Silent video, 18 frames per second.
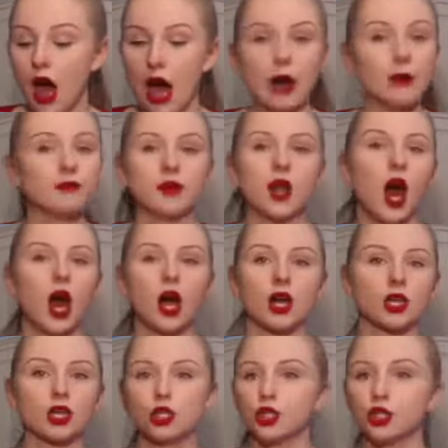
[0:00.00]
I'm not
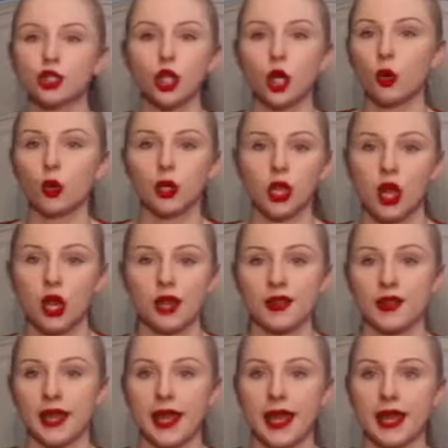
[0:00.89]
gonna show a lot
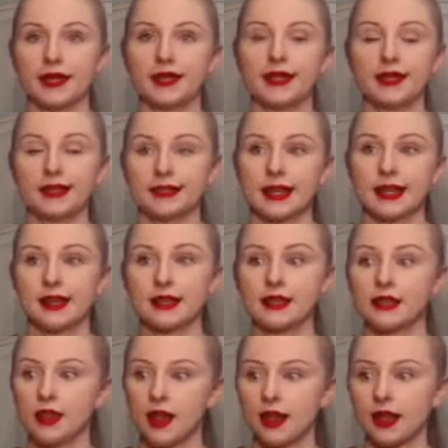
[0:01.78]
of the candy because I got
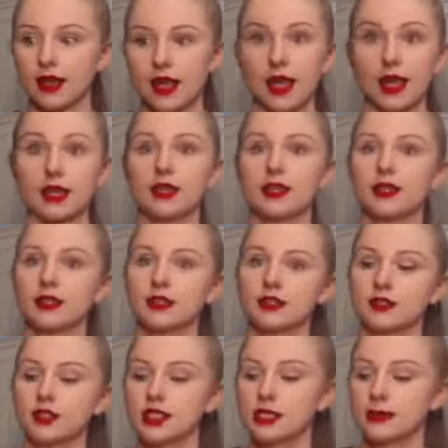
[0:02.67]
a lot of candy
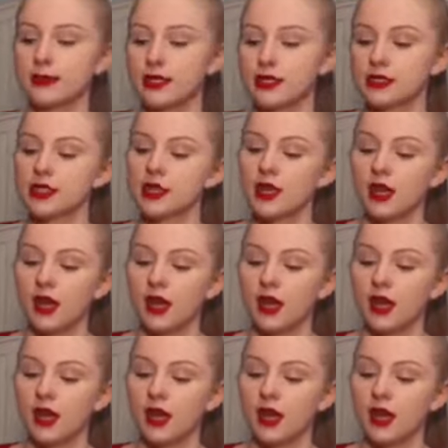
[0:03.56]
this Christmas.